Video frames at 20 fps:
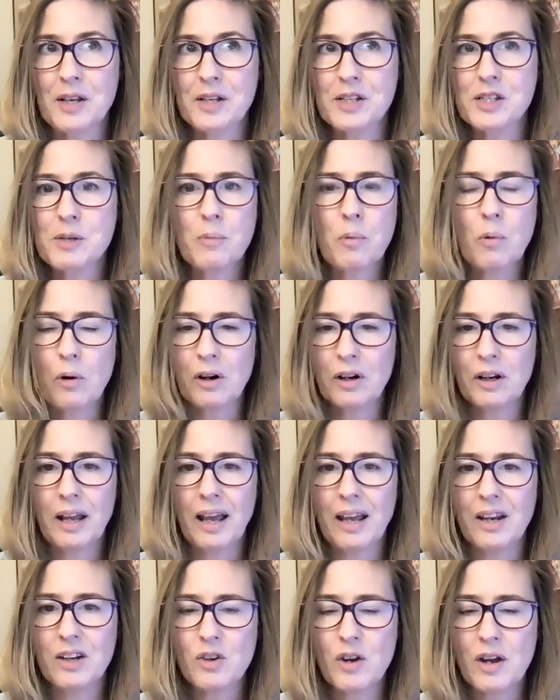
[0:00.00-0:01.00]
support
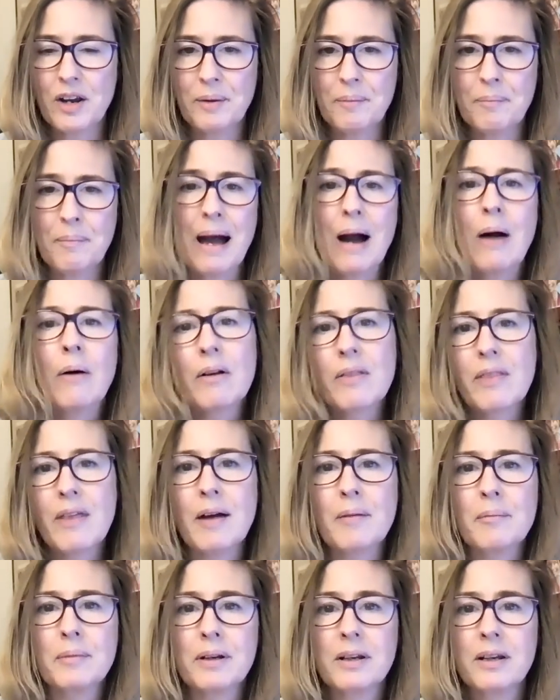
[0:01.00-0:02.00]
and try to empower
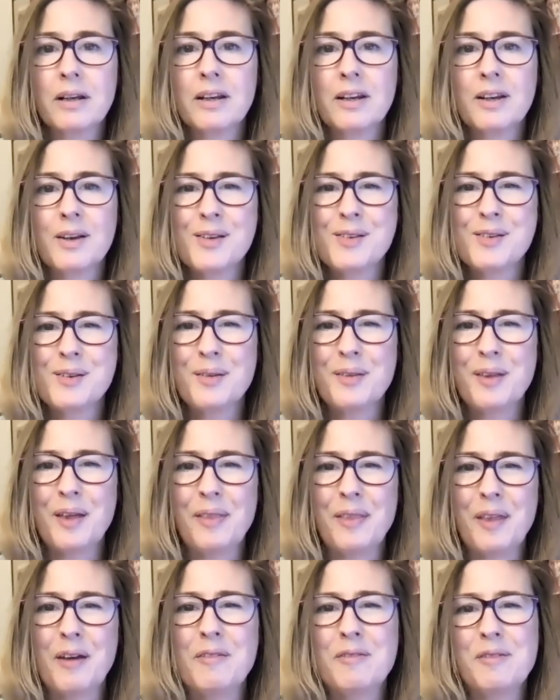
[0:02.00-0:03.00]
them so
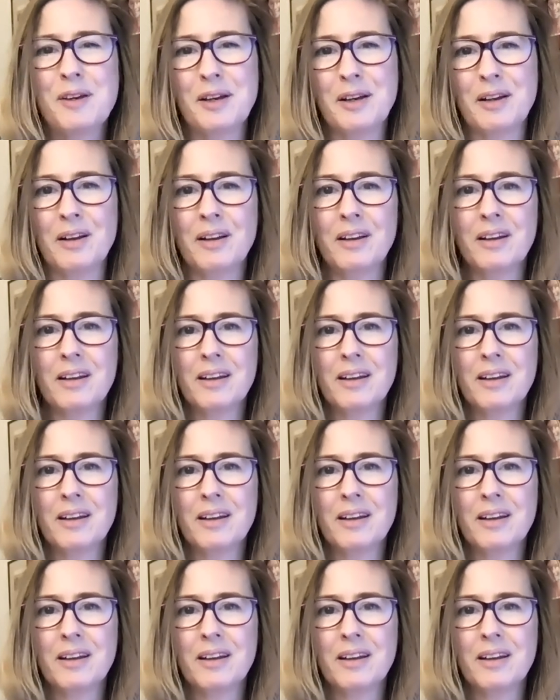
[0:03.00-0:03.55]
that they feel